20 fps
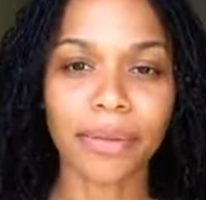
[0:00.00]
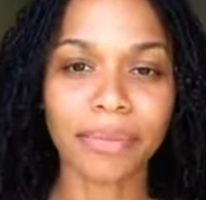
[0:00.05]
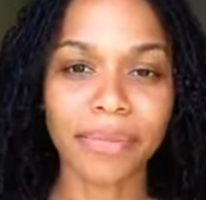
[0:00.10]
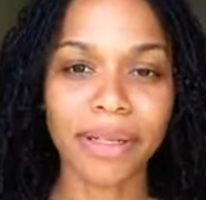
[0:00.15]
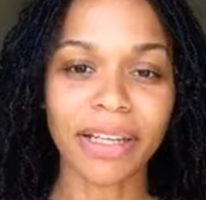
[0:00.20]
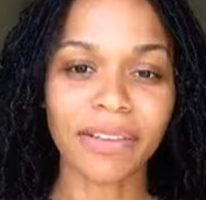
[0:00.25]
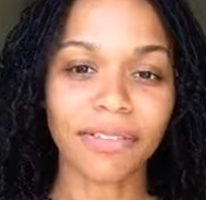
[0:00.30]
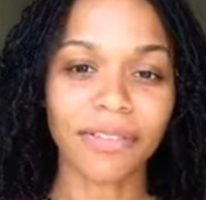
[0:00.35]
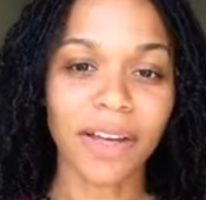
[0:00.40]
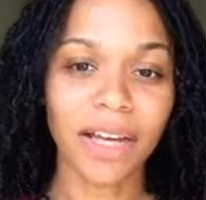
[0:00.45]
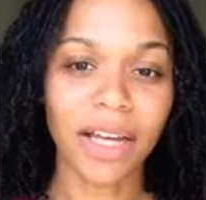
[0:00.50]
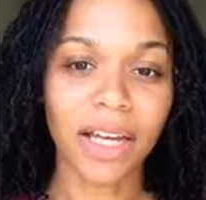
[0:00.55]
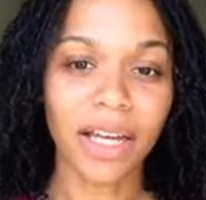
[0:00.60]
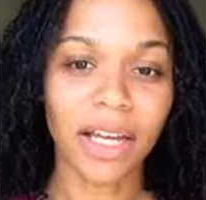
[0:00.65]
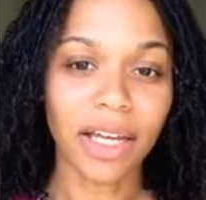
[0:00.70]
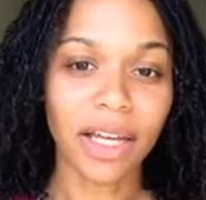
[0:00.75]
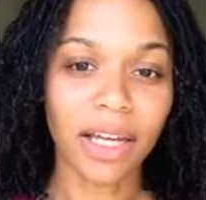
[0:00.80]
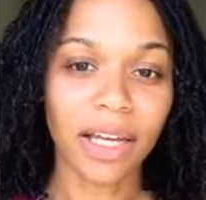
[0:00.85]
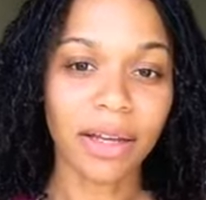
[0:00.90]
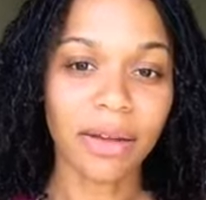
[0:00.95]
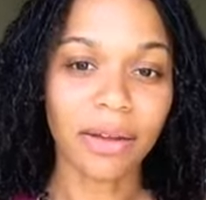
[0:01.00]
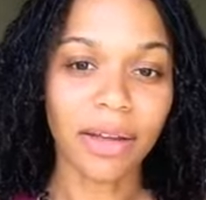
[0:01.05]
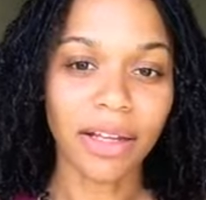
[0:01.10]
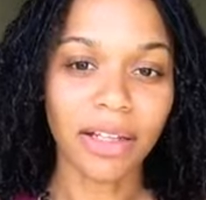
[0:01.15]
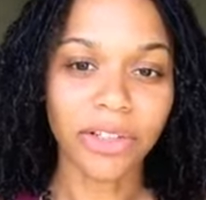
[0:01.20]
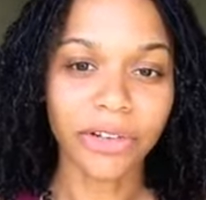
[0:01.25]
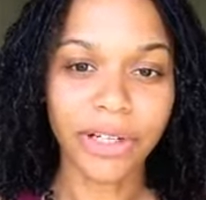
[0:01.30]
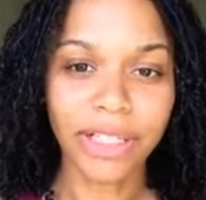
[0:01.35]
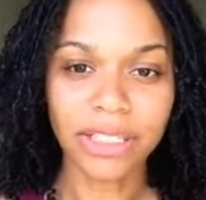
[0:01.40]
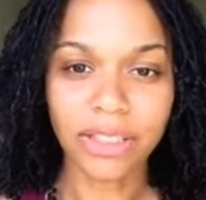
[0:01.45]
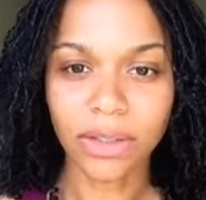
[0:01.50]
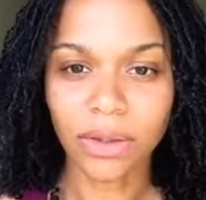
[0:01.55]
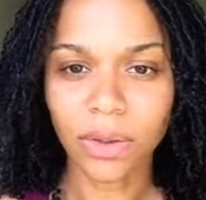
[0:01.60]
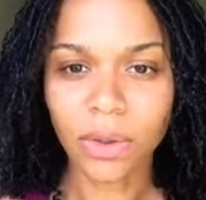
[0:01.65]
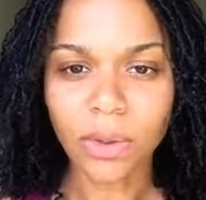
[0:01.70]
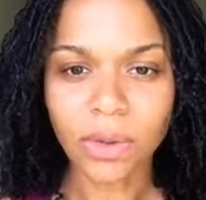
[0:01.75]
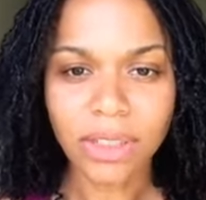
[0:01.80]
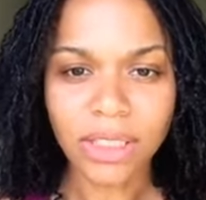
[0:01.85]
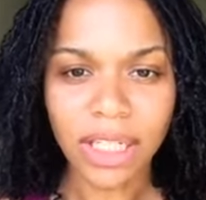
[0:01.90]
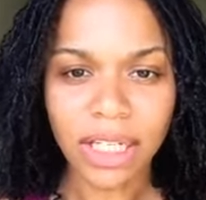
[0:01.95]
If I increased the
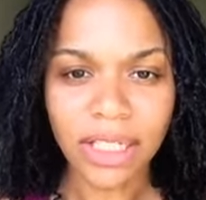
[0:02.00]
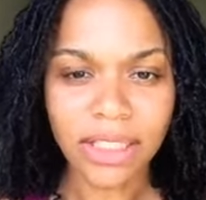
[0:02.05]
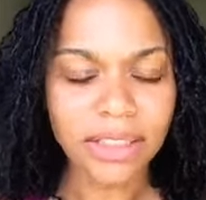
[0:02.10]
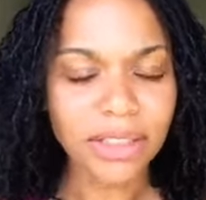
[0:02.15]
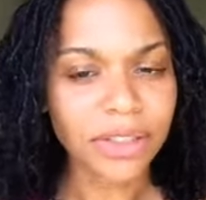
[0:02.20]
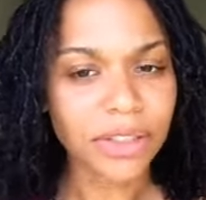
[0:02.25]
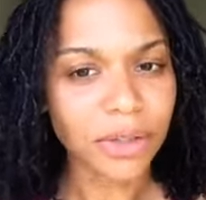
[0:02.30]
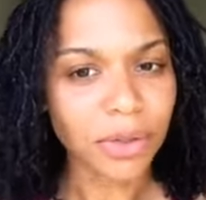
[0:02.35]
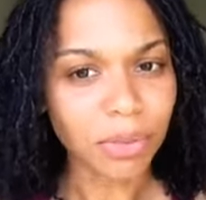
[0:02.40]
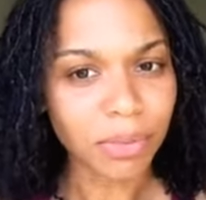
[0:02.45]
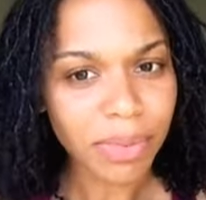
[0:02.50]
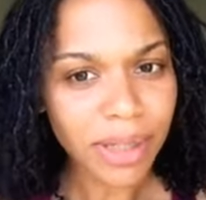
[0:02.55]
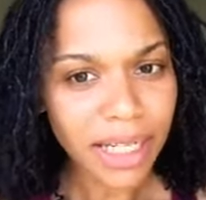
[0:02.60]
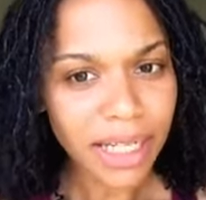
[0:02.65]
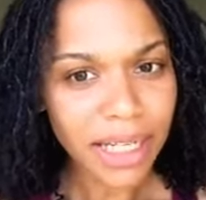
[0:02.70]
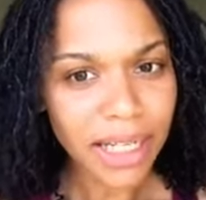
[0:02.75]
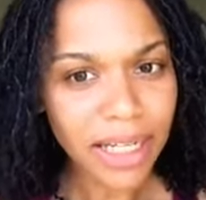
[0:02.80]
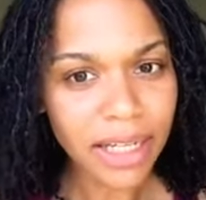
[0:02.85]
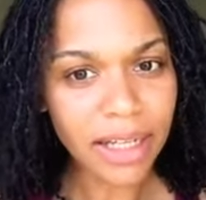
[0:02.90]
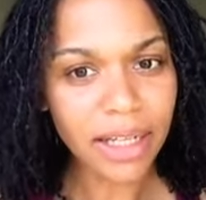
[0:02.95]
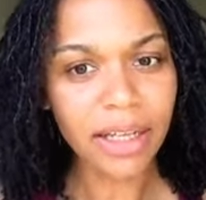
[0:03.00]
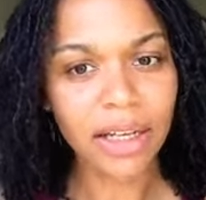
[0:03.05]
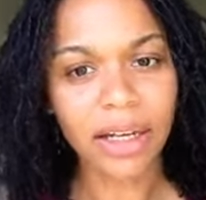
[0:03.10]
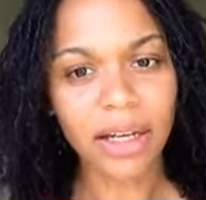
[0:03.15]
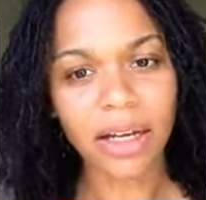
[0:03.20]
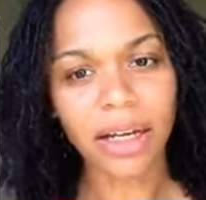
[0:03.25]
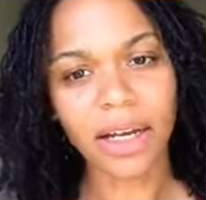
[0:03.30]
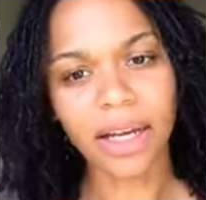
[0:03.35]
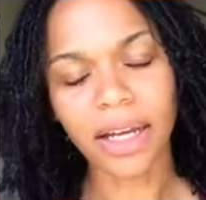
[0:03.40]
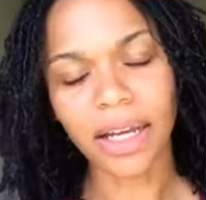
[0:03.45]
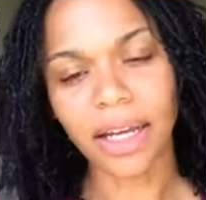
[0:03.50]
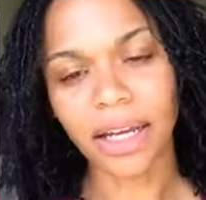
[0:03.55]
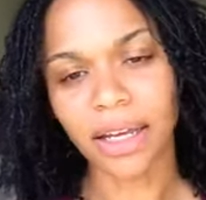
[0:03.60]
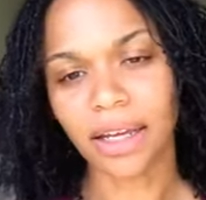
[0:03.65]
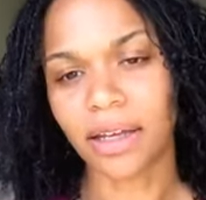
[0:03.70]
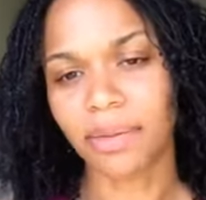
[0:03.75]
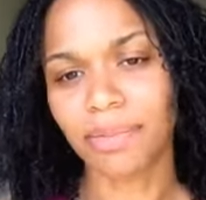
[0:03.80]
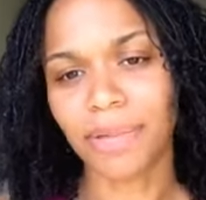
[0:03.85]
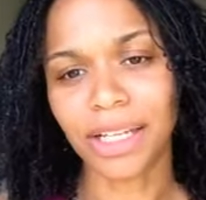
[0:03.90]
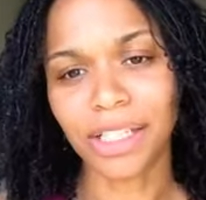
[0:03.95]
hole size too big, I
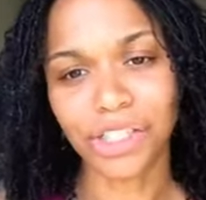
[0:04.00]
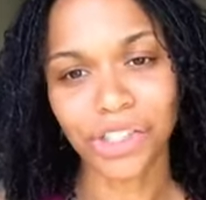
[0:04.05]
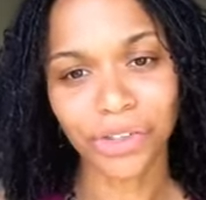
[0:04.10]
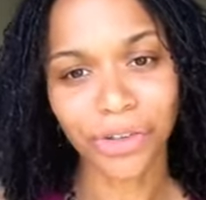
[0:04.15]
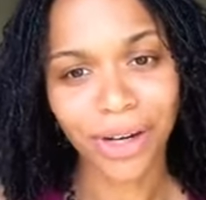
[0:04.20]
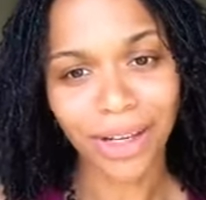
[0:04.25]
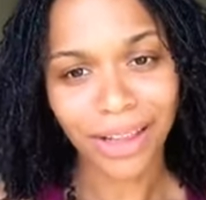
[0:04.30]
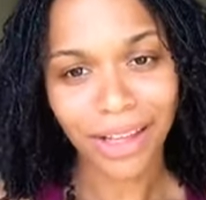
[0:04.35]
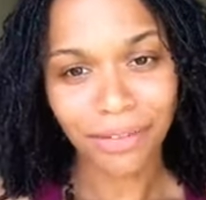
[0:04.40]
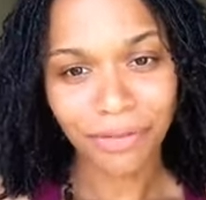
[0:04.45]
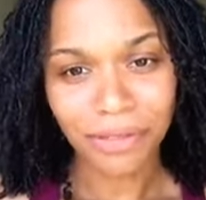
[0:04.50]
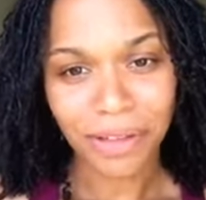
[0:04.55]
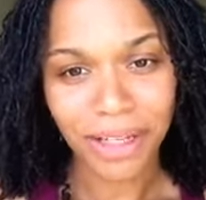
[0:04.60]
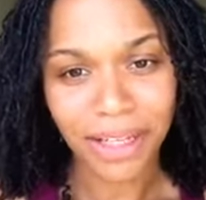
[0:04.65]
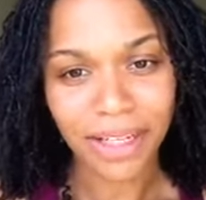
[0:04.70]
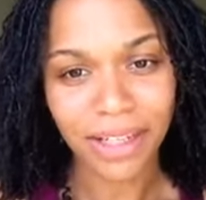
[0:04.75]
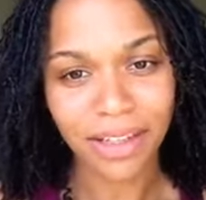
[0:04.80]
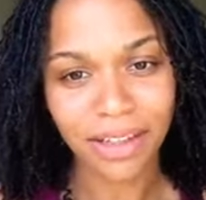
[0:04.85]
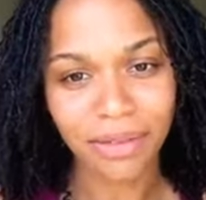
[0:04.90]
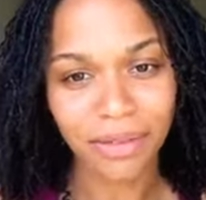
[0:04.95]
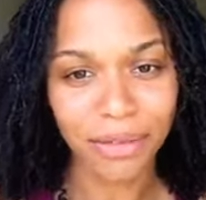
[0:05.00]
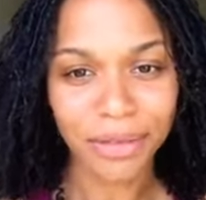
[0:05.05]
made sure I left like a